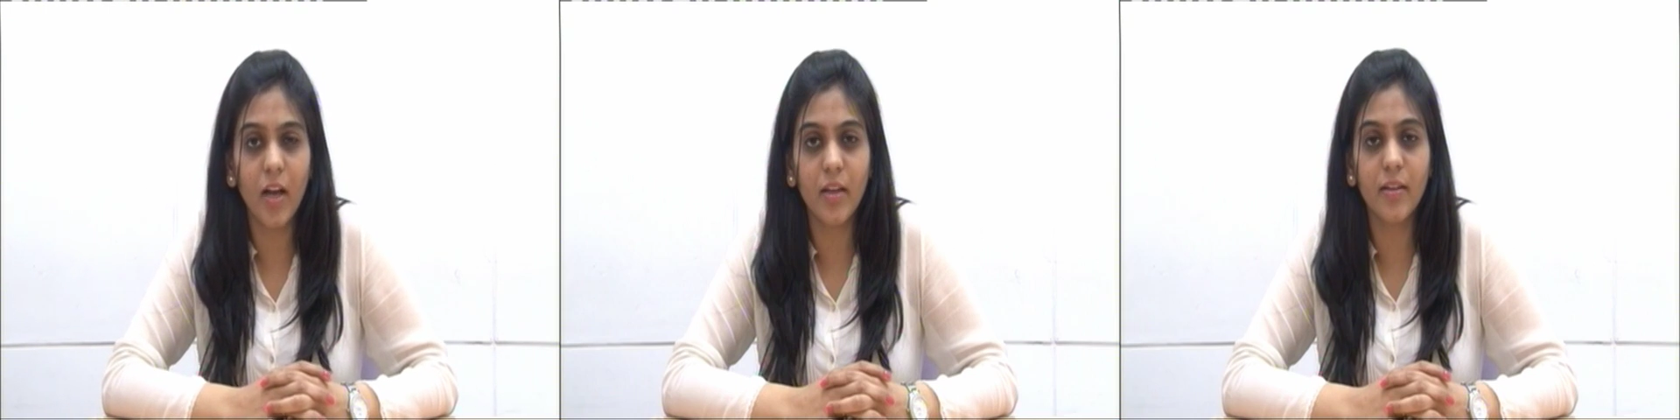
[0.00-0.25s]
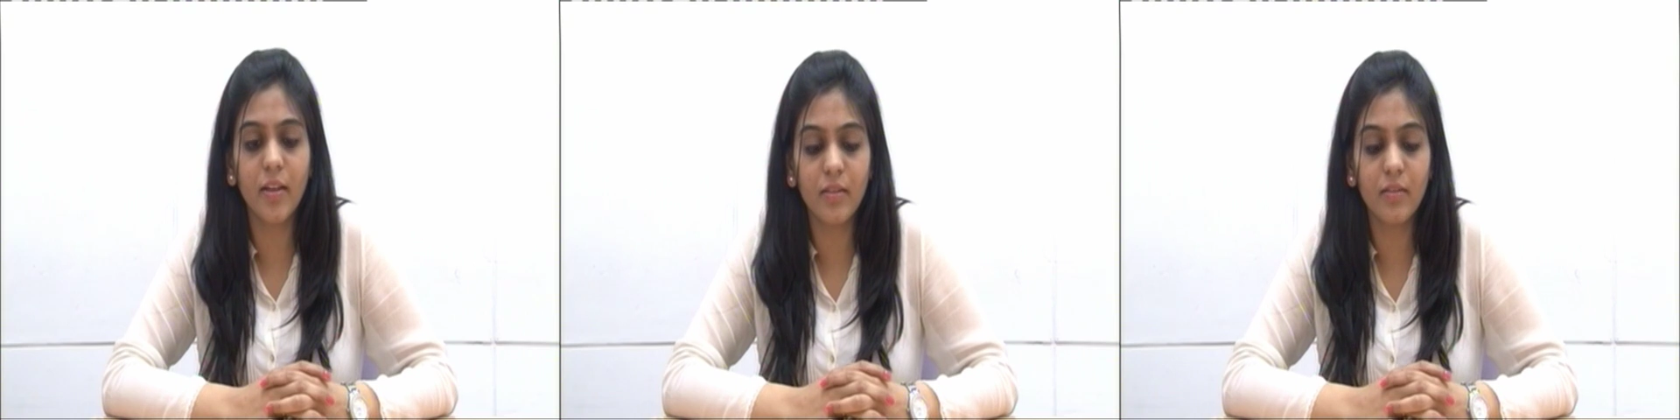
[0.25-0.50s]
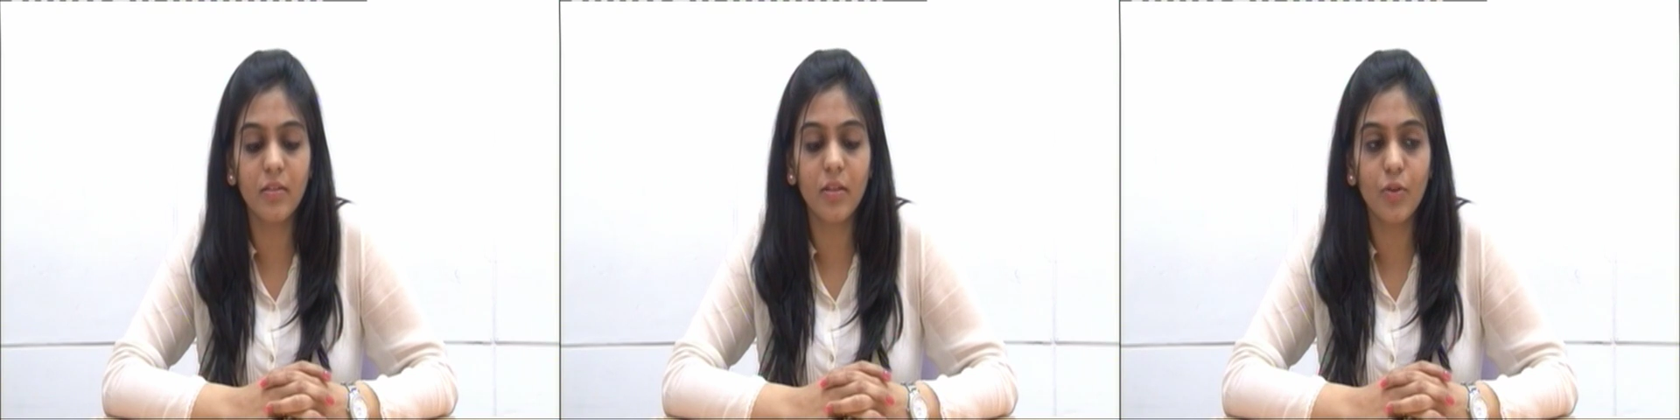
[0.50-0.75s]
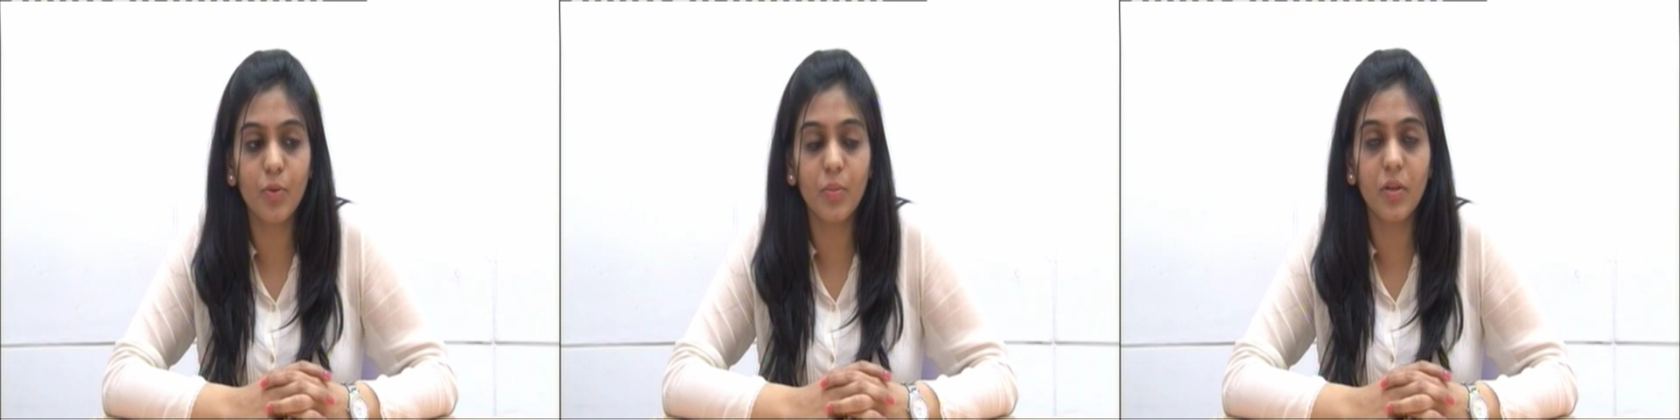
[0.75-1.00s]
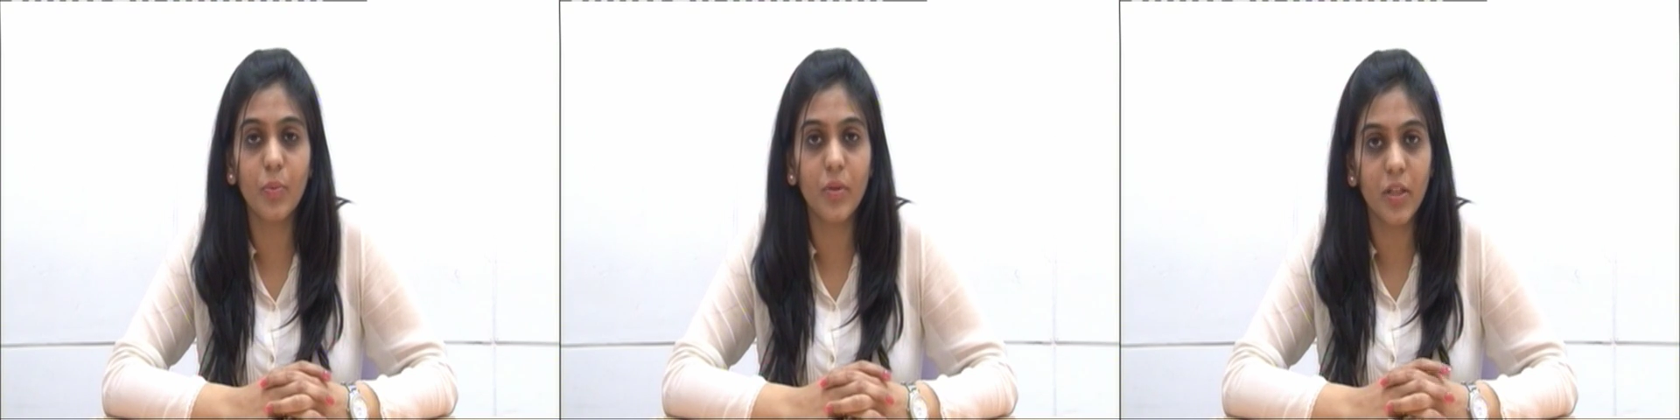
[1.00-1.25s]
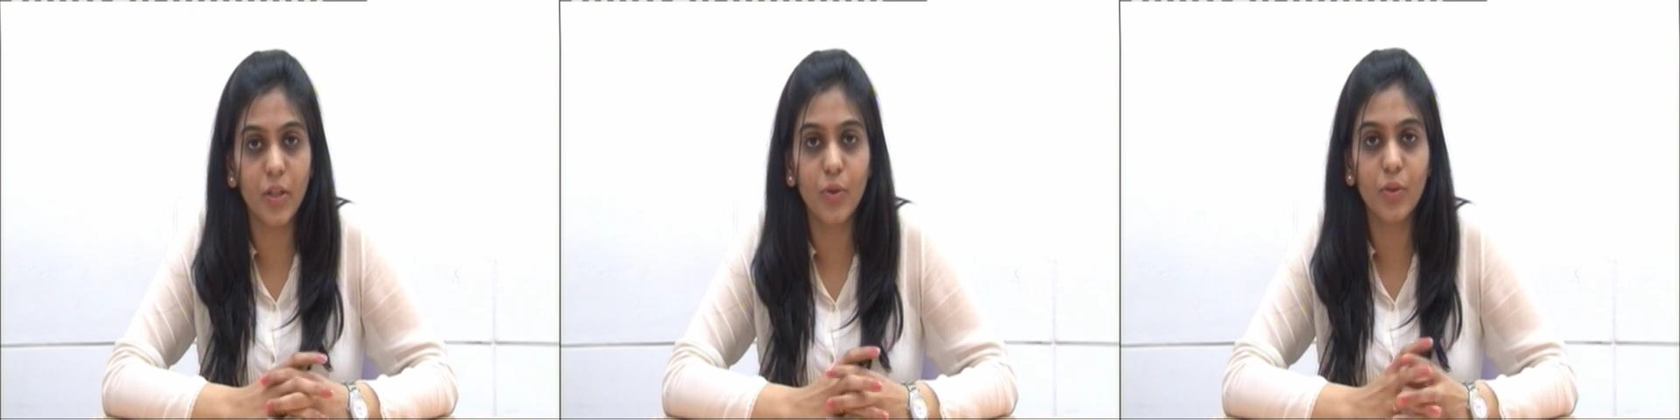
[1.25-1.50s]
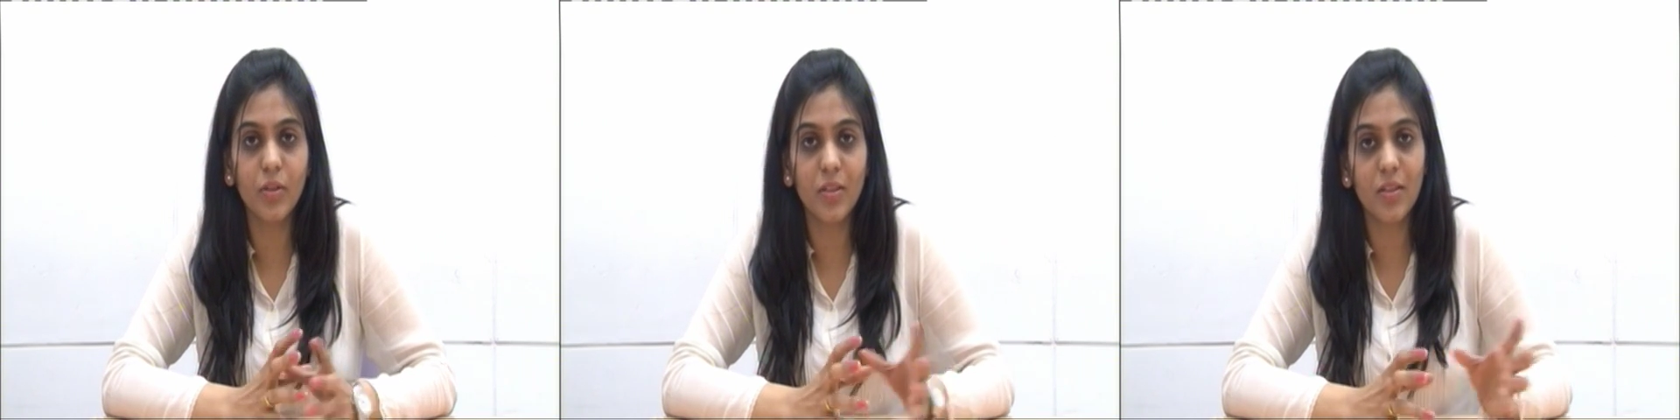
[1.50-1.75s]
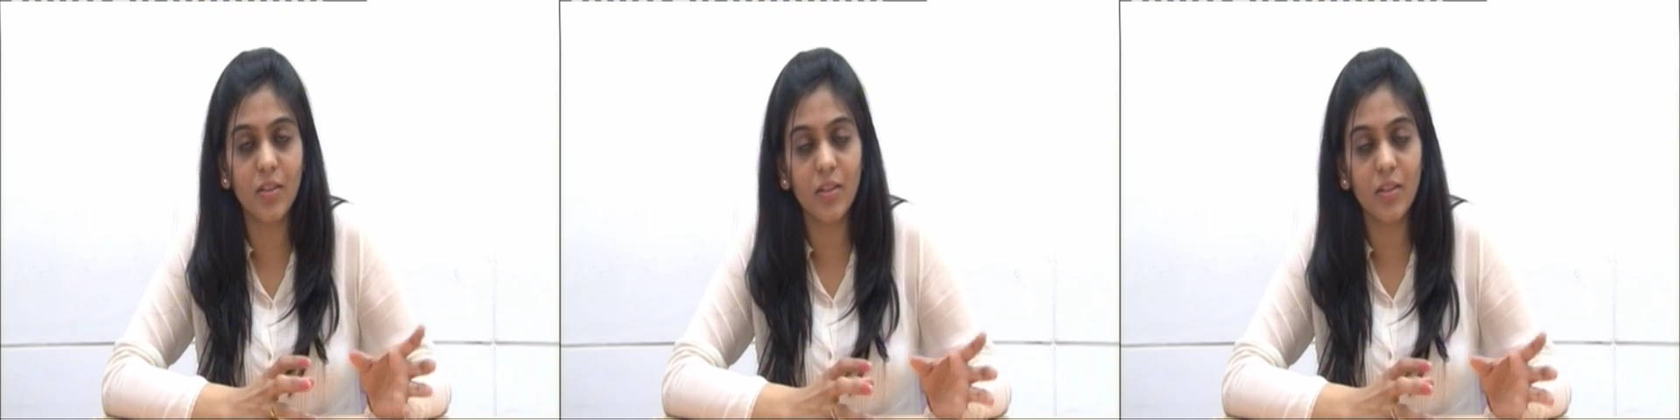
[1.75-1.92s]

and it has turned out to be a very good